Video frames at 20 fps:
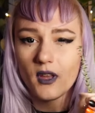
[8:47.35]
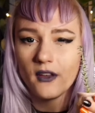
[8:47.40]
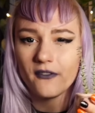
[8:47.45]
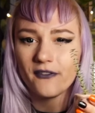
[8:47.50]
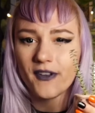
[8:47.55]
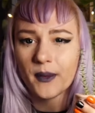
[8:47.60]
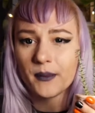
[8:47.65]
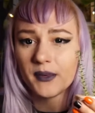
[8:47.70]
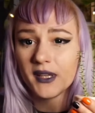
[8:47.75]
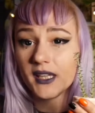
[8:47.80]

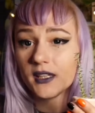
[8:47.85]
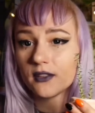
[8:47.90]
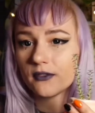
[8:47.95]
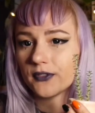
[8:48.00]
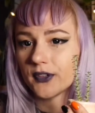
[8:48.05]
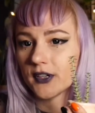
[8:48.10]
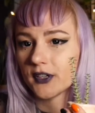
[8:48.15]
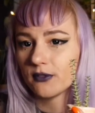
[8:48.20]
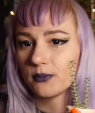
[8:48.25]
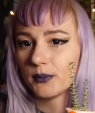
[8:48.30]
family in
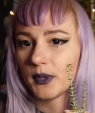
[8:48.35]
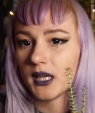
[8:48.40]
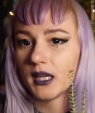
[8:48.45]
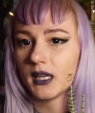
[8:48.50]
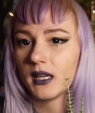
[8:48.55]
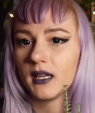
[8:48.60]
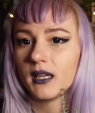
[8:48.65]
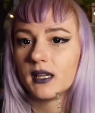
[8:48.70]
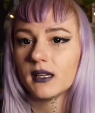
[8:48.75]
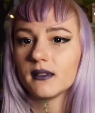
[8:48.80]
front of me
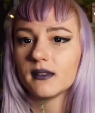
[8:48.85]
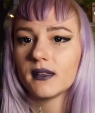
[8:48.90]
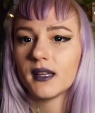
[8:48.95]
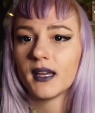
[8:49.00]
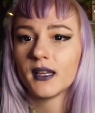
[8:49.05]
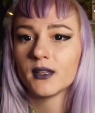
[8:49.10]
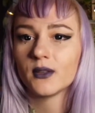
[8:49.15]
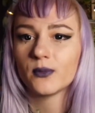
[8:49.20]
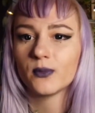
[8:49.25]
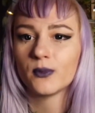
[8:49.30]

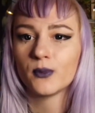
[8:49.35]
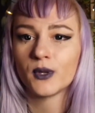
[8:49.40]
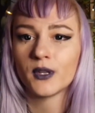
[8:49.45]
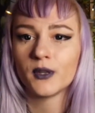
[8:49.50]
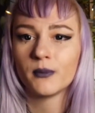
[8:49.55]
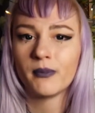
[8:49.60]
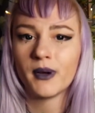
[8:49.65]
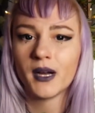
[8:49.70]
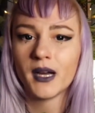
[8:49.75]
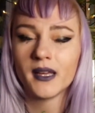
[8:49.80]
that were
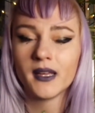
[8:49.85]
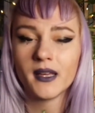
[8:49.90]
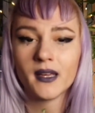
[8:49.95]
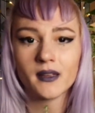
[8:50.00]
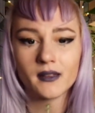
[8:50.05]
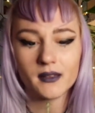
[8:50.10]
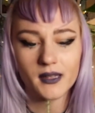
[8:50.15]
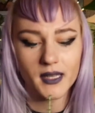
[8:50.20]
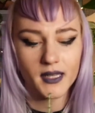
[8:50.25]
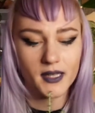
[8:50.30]

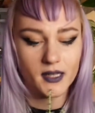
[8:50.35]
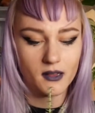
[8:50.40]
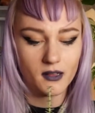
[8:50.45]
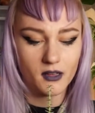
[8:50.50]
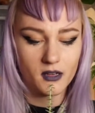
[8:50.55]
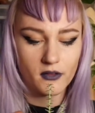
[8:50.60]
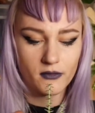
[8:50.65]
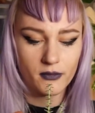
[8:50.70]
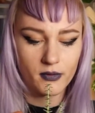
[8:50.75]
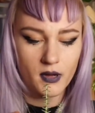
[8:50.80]
buying like a
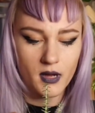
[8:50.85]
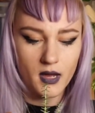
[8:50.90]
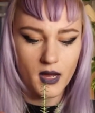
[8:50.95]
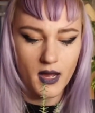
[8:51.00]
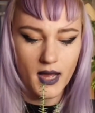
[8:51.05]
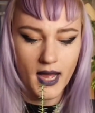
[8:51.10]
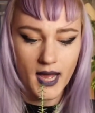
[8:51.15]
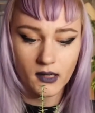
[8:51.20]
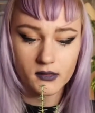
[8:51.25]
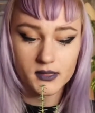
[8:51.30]
lot of
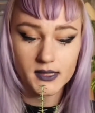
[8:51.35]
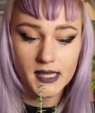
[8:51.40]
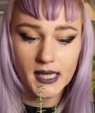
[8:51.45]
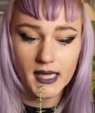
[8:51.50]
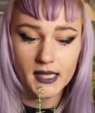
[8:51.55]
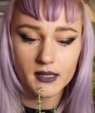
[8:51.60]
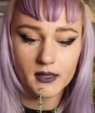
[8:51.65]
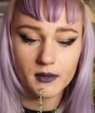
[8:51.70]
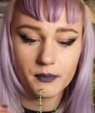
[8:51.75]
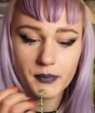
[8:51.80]

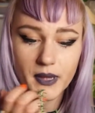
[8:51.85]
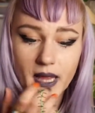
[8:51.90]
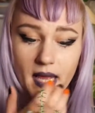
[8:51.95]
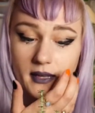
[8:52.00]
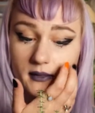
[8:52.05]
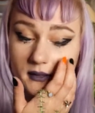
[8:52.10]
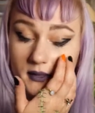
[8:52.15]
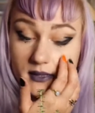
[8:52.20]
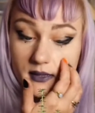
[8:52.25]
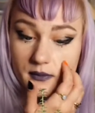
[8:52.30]
outside
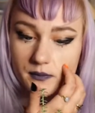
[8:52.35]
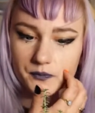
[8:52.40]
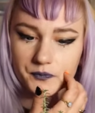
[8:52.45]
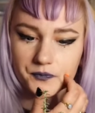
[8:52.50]
plants,